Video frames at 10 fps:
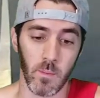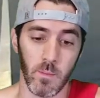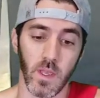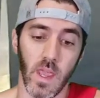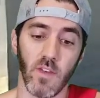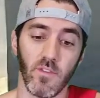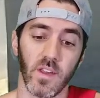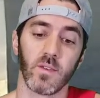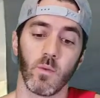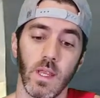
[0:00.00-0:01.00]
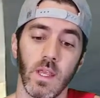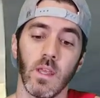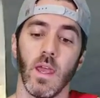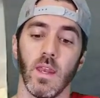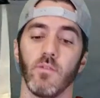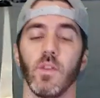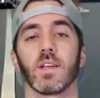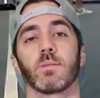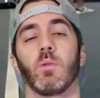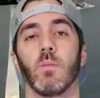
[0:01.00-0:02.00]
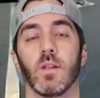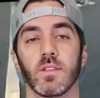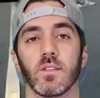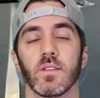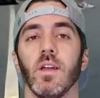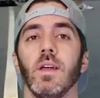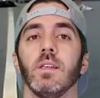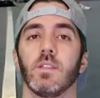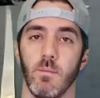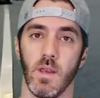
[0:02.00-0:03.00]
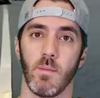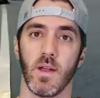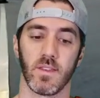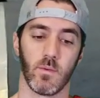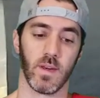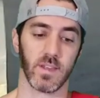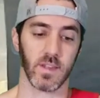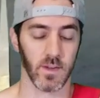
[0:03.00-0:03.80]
but you can fix weak and inflexible muscles to minimize the risk.